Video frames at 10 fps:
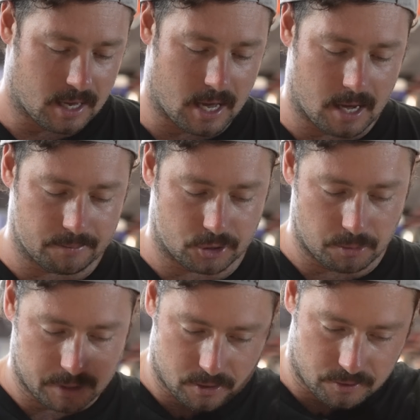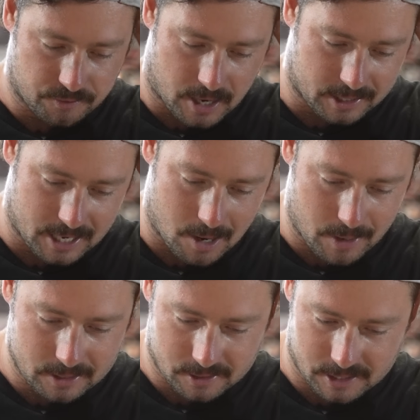Um, should be good fun. Can't
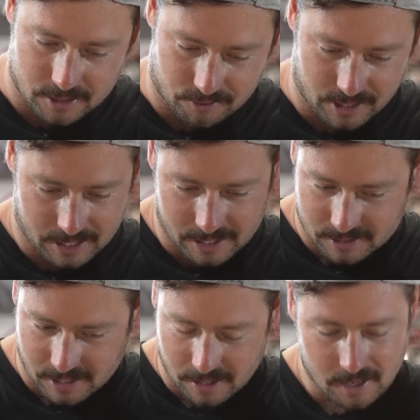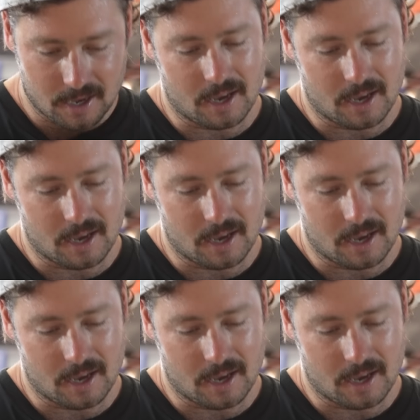wait to see the rig get sent.